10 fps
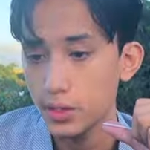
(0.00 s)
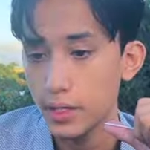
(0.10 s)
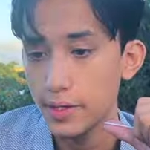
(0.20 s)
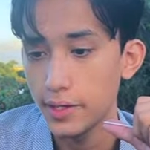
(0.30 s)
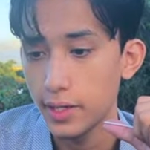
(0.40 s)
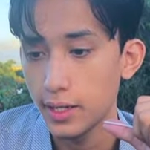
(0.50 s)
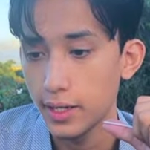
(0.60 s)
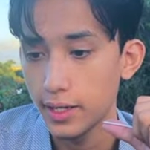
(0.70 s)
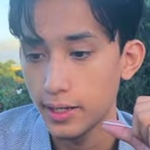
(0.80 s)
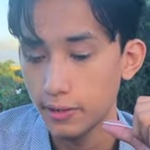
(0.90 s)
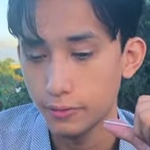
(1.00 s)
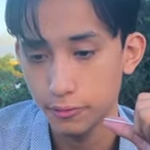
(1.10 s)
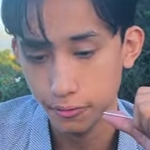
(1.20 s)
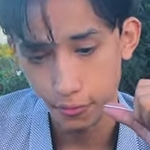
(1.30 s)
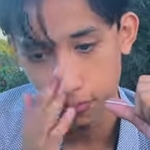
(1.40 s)
And I have
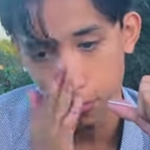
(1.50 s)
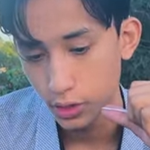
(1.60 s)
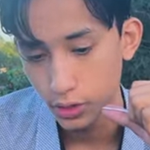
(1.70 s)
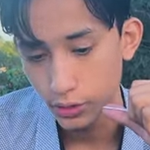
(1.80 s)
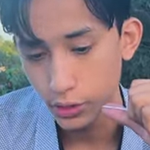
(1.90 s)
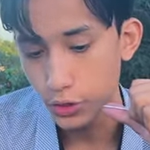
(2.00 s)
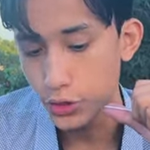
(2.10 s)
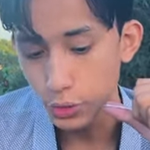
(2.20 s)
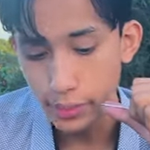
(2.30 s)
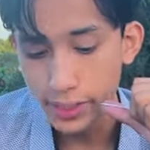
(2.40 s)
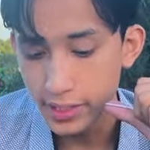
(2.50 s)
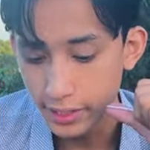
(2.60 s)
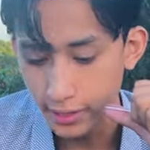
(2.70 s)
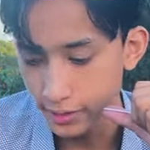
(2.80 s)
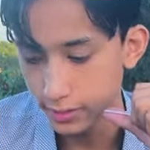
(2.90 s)
done so
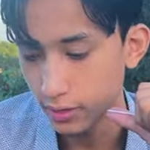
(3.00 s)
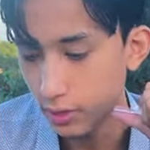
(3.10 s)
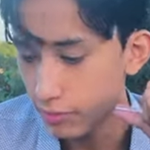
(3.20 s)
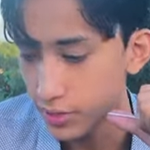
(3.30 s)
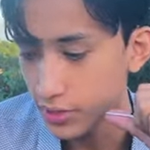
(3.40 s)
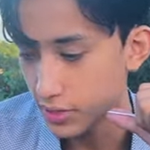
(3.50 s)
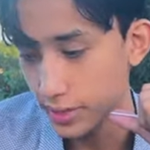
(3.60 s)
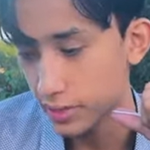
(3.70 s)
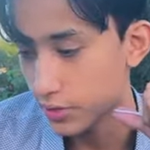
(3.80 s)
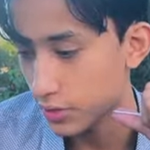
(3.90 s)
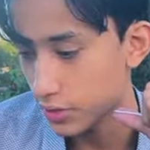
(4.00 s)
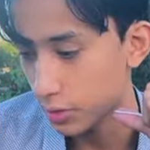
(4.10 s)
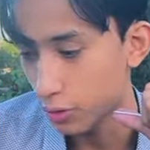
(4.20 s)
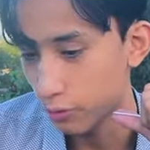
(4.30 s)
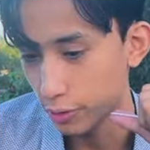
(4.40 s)
many of these things
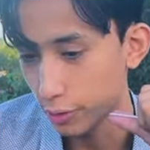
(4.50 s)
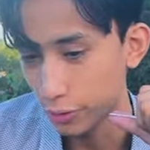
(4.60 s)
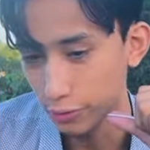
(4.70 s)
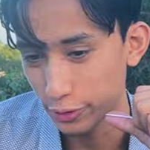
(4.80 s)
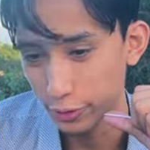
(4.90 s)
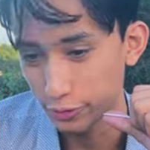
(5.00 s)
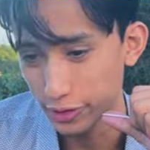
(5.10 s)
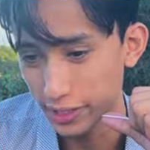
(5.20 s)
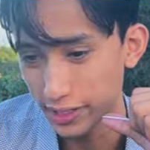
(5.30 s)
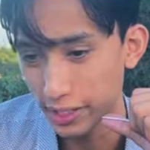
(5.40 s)
over and over and over again.